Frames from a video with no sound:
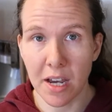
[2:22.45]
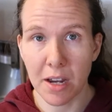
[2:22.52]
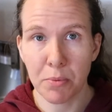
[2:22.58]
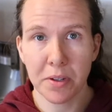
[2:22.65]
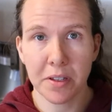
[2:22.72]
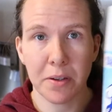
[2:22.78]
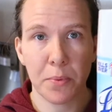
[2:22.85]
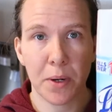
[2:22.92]
I
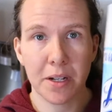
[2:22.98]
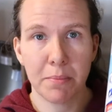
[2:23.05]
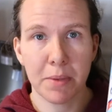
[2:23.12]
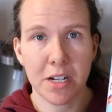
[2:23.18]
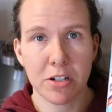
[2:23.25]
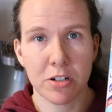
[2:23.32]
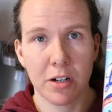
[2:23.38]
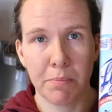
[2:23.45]
really want to
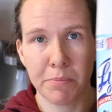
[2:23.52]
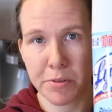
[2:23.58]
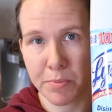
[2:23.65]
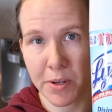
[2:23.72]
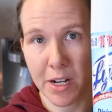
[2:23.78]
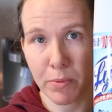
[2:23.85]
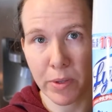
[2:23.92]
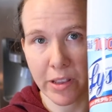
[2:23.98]
make sure I'm
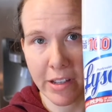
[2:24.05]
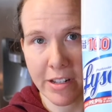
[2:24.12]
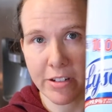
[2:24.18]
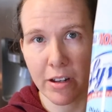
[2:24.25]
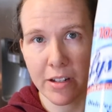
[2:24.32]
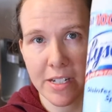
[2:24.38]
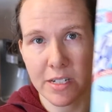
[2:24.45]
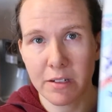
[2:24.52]
spraying with
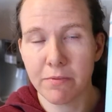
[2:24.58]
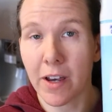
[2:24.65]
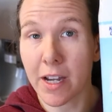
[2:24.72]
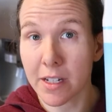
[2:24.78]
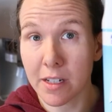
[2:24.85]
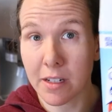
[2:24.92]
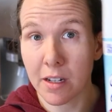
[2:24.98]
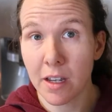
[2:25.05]
Lysol
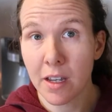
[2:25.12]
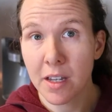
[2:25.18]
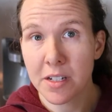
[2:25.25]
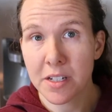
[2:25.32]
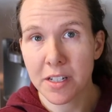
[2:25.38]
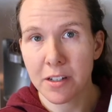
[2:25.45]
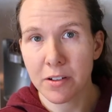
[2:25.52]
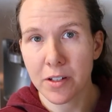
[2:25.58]
disinfectant
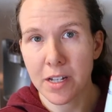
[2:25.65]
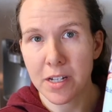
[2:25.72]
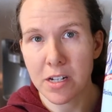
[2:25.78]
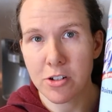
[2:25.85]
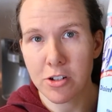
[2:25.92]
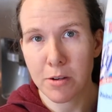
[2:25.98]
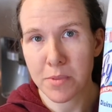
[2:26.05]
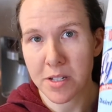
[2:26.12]
to kill
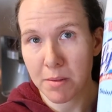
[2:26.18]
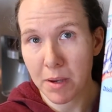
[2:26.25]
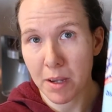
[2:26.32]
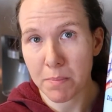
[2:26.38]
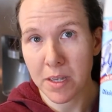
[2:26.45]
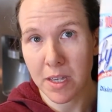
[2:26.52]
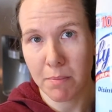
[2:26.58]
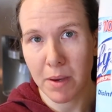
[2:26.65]
any germs that
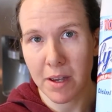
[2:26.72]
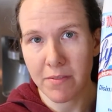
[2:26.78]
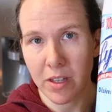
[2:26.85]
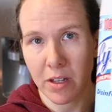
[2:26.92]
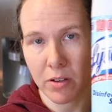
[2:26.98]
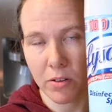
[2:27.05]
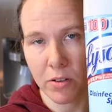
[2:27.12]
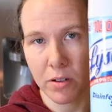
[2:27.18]
might be in my
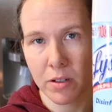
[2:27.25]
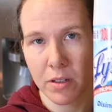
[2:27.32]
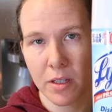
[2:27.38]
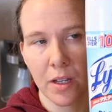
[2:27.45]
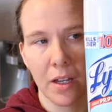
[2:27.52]
vehicle.